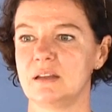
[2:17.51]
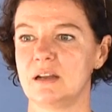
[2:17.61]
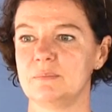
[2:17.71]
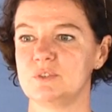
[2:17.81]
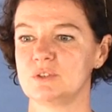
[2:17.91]
That
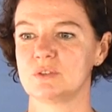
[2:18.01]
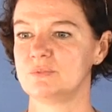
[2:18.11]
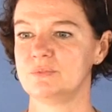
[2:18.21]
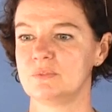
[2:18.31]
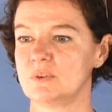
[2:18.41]
I'm just
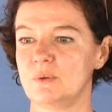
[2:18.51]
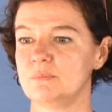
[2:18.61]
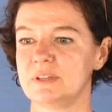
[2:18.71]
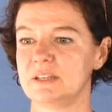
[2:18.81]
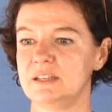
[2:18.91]

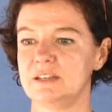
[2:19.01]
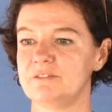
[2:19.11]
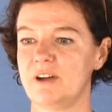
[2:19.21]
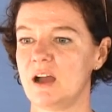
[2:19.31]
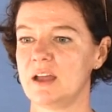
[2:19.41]
completely
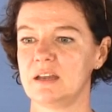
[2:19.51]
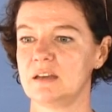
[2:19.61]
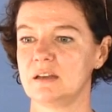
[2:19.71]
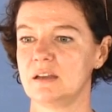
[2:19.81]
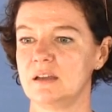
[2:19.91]

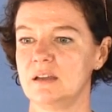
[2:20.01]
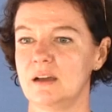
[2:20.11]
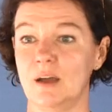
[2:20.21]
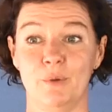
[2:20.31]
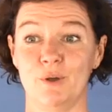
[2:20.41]
fine,
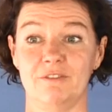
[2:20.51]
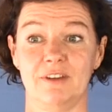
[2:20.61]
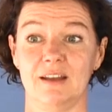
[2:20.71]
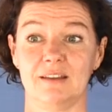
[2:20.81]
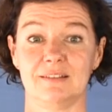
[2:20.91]
and
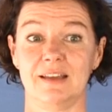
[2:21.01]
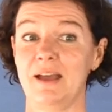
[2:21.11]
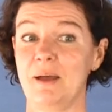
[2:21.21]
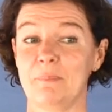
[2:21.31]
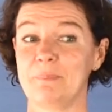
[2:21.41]
perfect as I
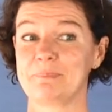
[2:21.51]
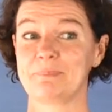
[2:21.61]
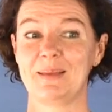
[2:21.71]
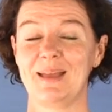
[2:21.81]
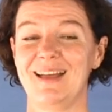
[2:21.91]
am,
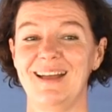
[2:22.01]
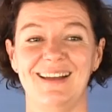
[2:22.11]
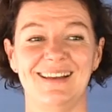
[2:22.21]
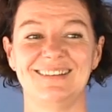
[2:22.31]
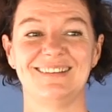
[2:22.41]

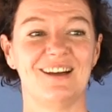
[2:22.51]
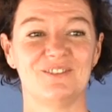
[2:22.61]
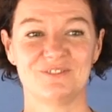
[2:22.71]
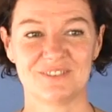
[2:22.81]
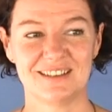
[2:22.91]
and I
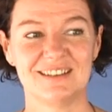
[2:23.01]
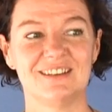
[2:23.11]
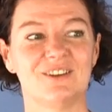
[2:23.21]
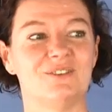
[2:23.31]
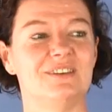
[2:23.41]
really
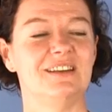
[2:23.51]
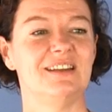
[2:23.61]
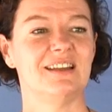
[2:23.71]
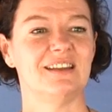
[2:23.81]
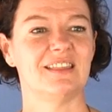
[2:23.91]
don't need
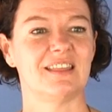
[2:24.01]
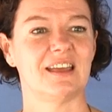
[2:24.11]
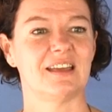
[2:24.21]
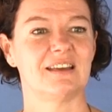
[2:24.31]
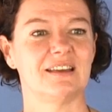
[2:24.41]

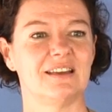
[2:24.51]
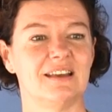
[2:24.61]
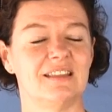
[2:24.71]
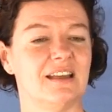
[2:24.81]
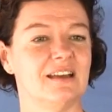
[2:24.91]
anything,
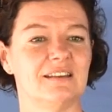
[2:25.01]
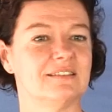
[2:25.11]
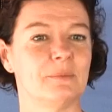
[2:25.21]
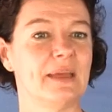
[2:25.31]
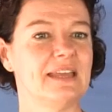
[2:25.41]
and that is
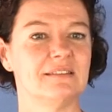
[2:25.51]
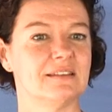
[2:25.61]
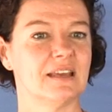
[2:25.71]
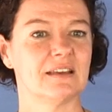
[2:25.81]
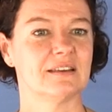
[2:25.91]

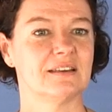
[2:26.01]
amazing,